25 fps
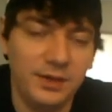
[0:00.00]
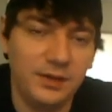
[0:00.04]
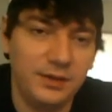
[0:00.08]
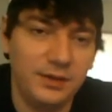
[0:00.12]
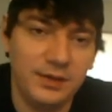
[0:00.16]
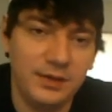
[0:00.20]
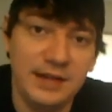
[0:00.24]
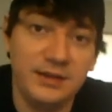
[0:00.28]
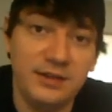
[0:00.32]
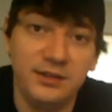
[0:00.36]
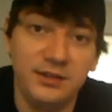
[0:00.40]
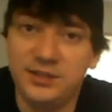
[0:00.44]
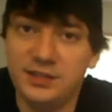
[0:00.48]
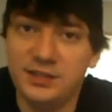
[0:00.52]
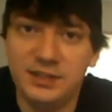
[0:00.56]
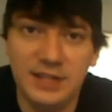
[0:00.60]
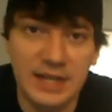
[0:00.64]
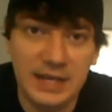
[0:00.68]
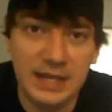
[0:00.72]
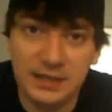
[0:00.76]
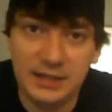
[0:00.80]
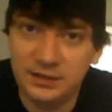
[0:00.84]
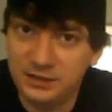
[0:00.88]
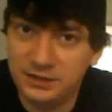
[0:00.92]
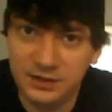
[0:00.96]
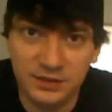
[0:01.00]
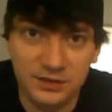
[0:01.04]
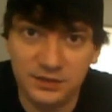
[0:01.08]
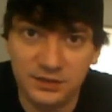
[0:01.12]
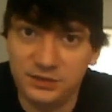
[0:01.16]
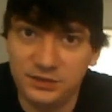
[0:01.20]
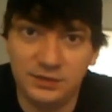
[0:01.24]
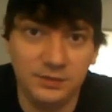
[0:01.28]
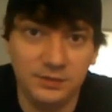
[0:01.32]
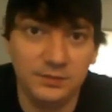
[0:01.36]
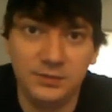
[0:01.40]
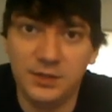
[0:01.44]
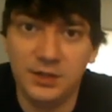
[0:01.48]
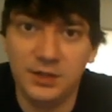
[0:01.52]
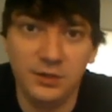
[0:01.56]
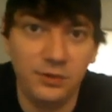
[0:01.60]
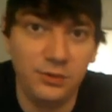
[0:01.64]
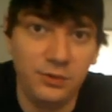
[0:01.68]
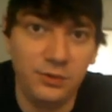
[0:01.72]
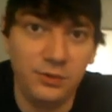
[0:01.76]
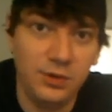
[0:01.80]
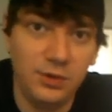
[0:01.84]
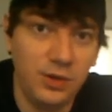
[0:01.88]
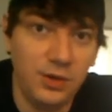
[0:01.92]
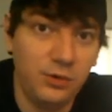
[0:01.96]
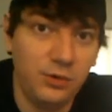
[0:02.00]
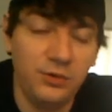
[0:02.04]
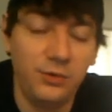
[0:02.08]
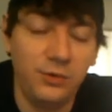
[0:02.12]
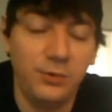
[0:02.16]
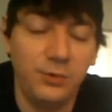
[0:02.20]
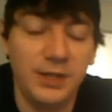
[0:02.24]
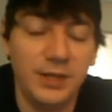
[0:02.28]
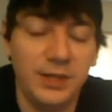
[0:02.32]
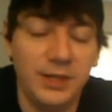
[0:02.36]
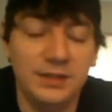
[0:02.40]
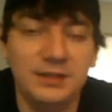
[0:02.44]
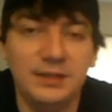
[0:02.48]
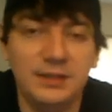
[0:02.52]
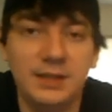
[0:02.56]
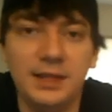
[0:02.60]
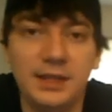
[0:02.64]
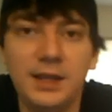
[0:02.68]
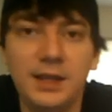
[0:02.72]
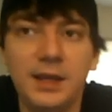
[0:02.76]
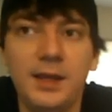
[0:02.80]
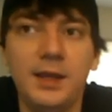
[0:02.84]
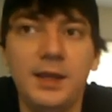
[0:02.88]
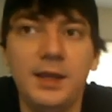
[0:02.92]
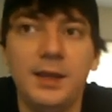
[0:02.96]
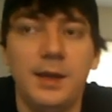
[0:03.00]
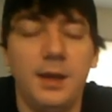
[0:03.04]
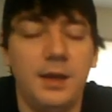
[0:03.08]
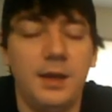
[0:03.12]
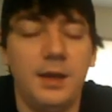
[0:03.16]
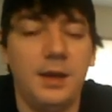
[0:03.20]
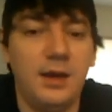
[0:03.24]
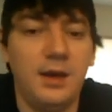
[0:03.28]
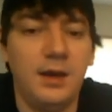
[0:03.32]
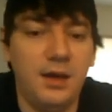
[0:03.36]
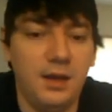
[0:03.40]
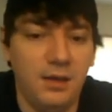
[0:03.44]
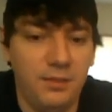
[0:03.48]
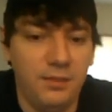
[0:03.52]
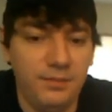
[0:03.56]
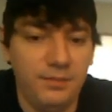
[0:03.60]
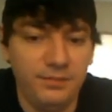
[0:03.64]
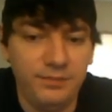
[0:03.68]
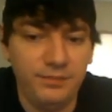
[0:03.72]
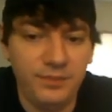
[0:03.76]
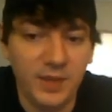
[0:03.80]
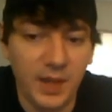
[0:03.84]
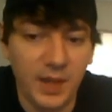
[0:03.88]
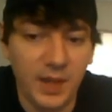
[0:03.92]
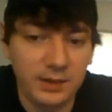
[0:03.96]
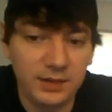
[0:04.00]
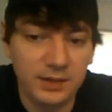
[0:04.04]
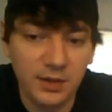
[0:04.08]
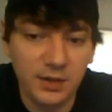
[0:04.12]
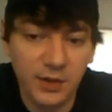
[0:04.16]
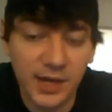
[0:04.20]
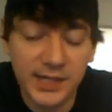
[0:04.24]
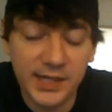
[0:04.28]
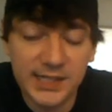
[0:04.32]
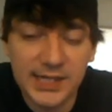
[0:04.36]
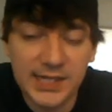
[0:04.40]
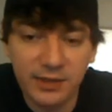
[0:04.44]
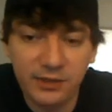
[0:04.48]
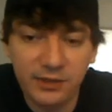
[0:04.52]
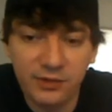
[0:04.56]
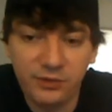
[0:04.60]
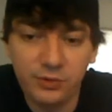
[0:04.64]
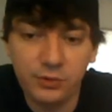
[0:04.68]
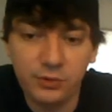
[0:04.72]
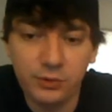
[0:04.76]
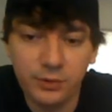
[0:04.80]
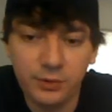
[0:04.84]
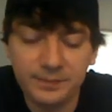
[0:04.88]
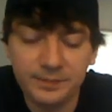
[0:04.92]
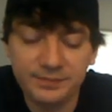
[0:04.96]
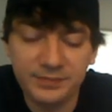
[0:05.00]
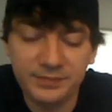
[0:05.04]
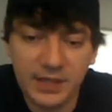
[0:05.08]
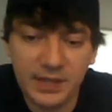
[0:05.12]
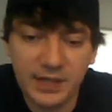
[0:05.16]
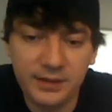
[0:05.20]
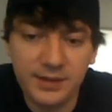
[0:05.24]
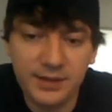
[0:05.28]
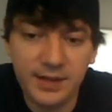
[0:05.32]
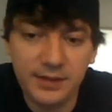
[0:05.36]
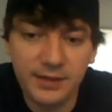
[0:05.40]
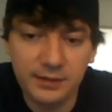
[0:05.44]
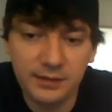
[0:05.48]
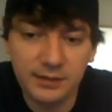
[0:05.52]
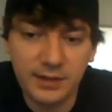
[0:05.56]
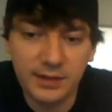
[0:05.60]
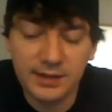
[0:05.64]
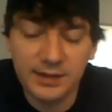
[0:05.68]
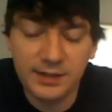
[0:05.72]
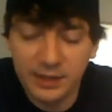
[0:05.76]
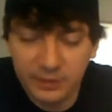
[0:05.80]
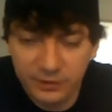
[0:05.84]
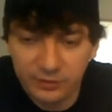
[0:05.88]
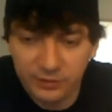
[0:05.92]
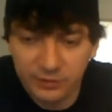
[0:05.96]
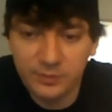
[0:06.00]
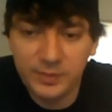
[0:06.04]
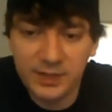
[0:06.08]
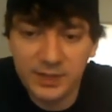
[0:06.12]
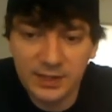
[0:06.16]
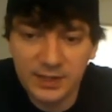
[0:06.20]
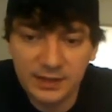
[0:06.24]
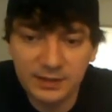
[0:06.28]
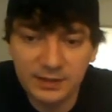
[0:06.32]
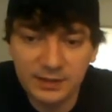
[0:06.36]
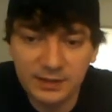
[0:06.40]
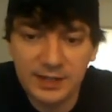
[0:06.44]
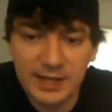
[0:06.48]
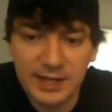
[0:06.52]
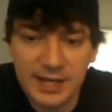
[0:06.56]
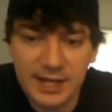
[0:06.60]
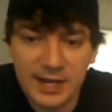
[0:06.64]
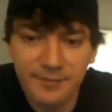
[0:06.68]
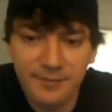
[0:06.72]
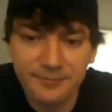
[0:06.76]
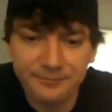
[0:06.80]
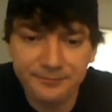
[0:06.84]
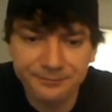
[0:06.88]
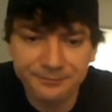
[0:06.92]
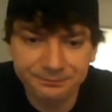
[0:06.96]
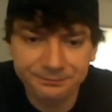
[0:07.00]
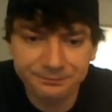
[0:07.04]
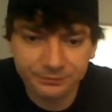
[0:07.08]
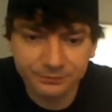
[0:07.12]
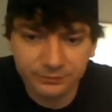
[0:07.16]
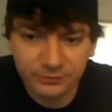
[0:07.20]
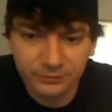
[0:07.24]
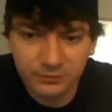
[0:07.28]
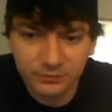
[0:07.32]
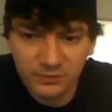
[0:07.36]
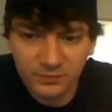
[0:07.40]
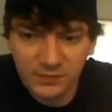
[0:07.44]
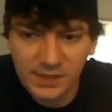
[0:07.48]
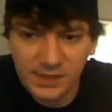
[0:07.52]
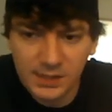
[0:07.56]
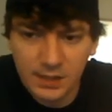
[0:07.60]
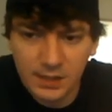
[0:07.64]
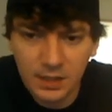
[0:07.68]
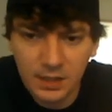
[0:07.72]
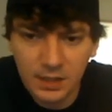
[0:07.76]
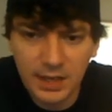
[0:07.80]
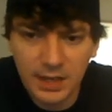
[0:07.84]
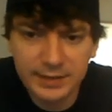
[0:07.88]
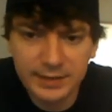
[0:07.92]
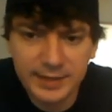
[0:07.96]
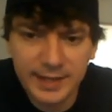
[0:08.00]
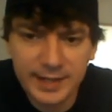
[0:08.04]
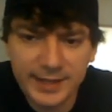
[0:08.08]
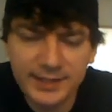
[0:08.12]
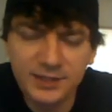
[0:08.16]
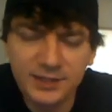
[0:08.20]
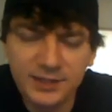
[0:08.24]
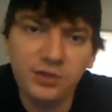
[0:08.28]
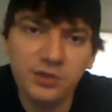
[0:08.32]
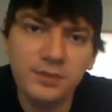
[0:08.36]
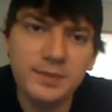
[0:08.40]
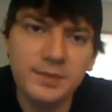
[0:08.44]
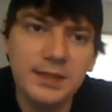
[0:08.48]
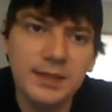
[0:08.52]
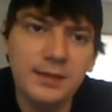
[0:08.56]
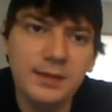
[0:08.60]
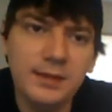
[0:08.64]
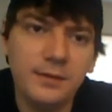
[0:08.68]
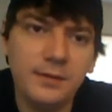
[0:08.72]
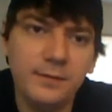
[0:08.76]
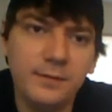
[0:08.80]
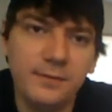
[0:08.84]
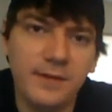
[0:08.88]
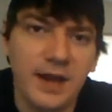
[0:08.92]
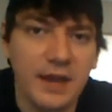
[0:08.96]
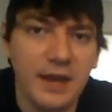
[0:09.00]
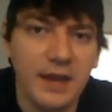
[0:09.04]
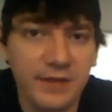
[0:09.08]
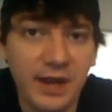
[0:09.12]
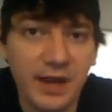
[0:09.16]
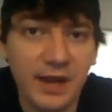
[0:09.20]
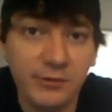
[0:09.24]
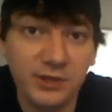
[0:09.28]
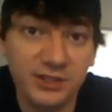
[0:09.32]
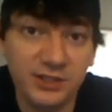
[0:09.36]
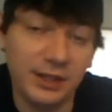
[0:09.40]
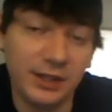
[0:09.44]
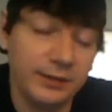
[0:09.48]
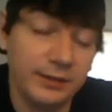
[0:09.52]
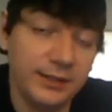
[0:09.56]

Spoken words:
energy tanks, they just go to waste. But I got through beating the game, and it took me 5 hours on